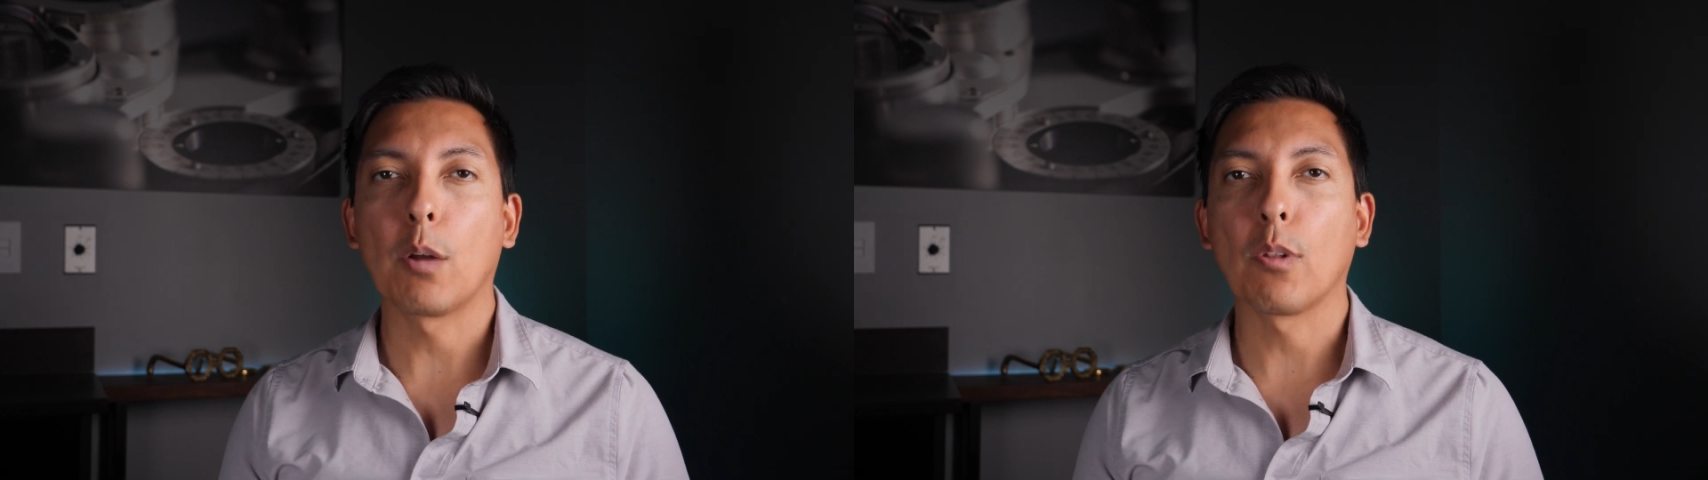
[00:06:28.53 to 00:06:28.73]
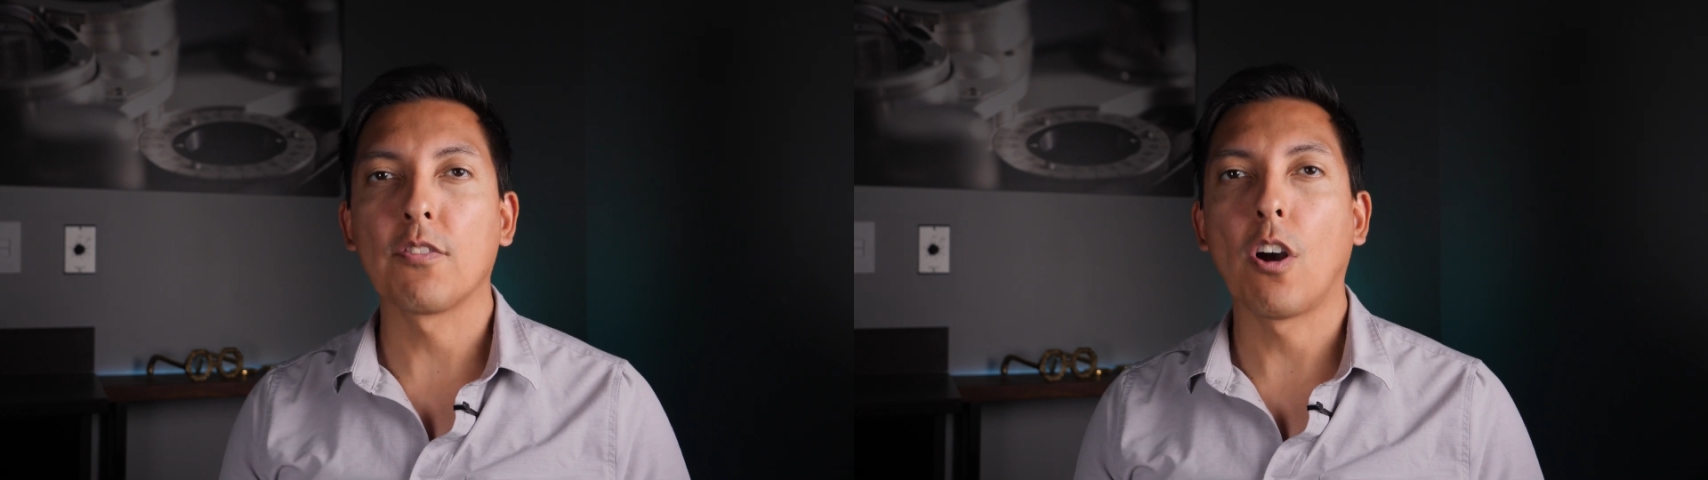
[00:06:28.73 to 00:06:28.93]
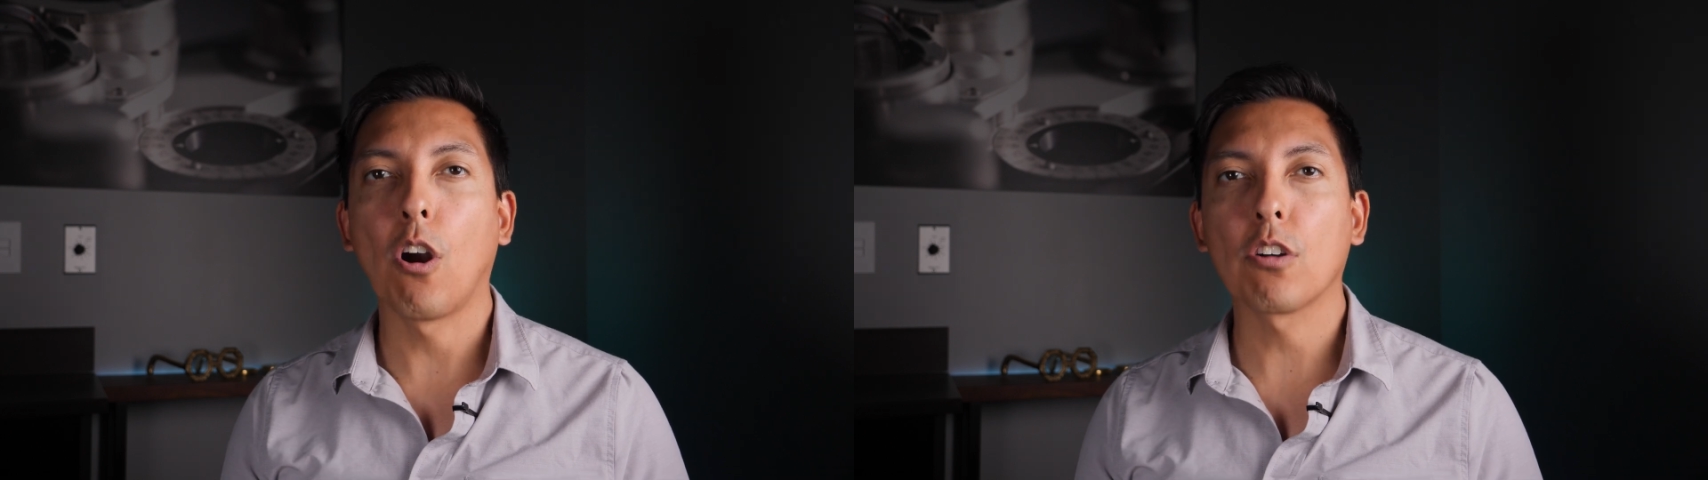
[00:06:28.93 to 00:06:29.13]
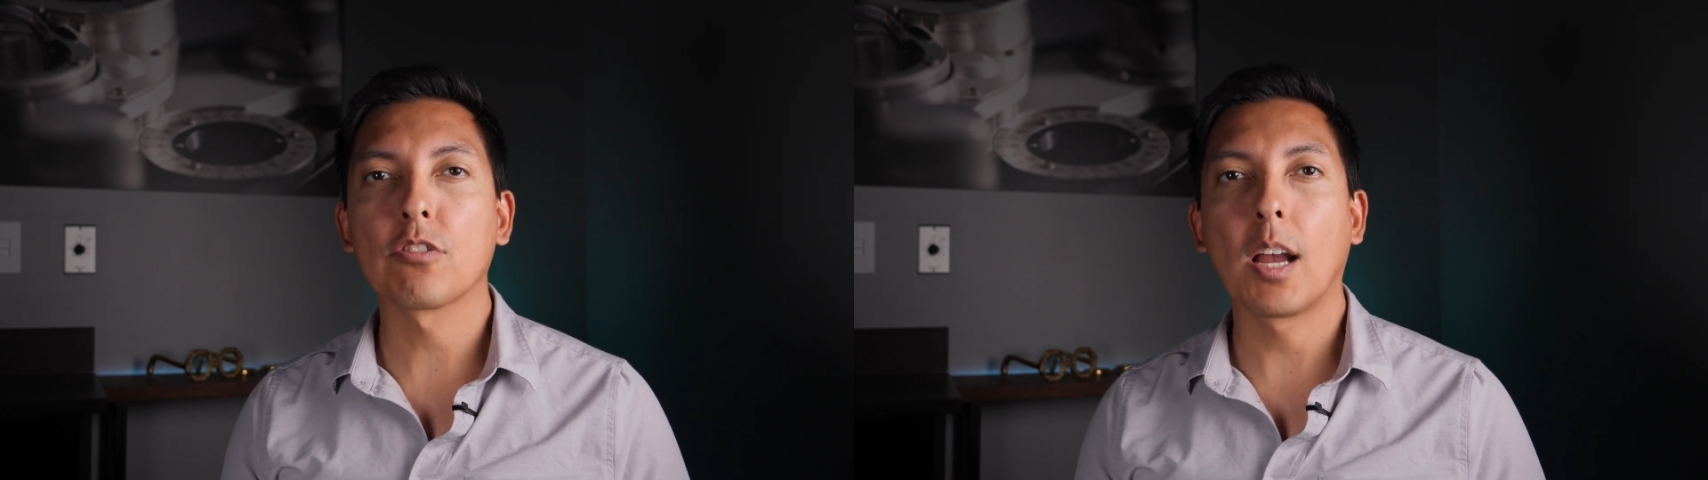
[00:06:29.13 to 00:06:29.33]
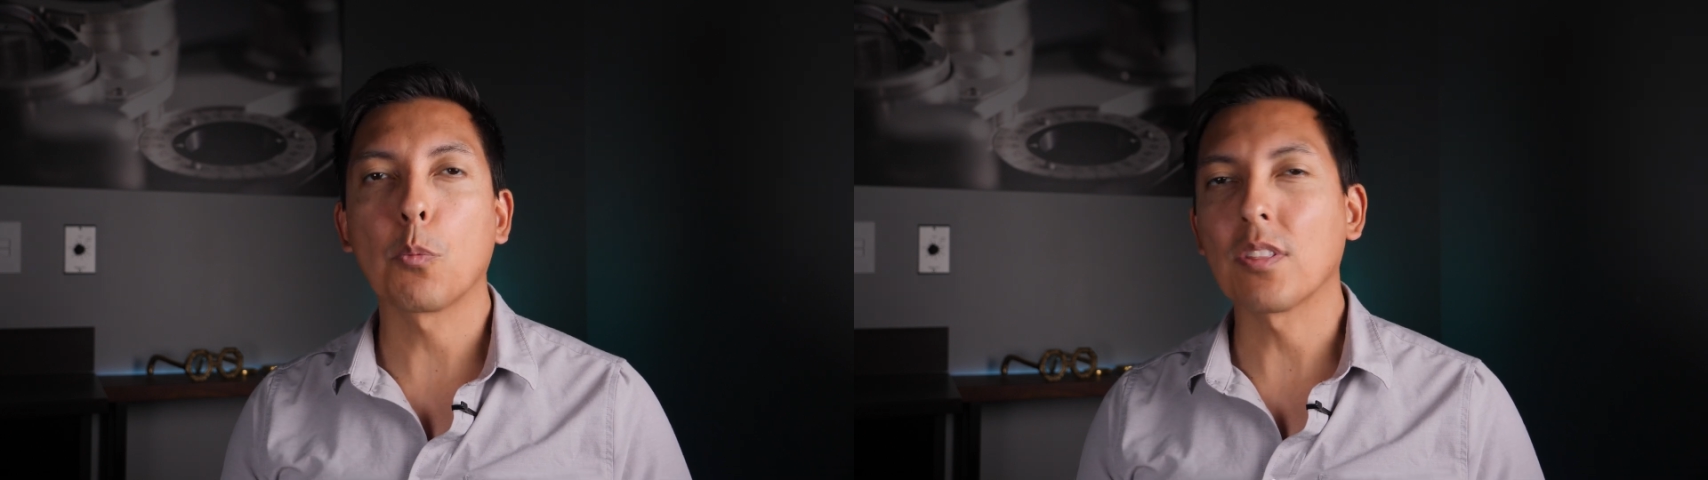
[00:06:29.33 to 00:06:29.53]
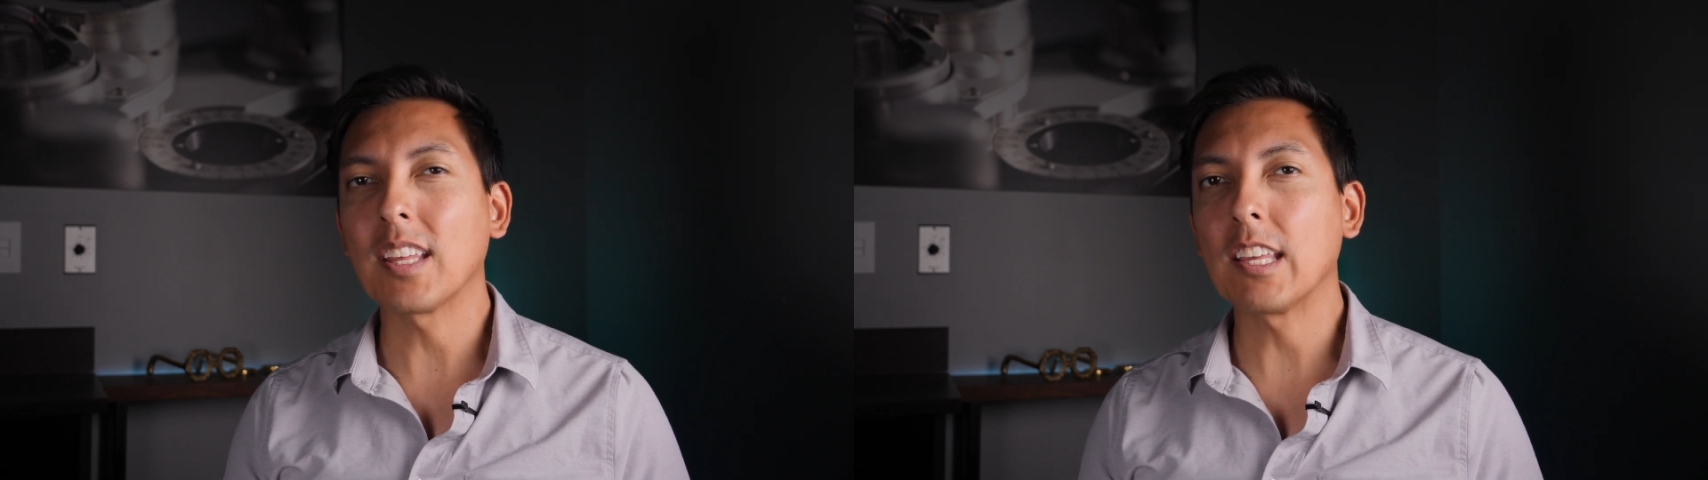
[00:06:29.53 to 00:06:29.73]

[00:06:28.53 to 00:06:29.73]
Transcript: and will have a hard time with